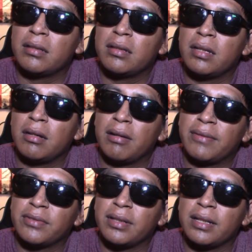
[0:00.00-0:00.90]
or
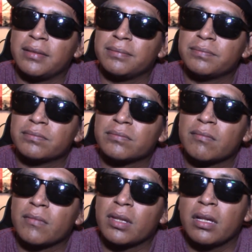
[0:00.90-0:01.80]
after 9.
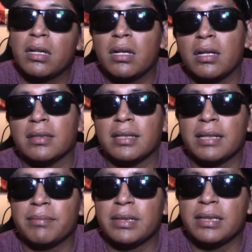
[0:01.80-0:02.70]
Then
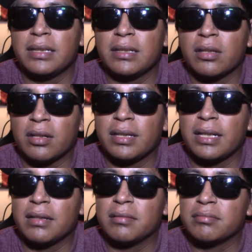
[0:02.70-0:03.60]
I'd be clocking
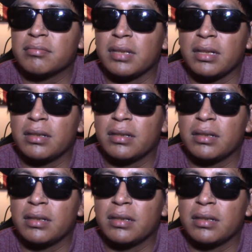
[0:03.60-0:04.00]
out like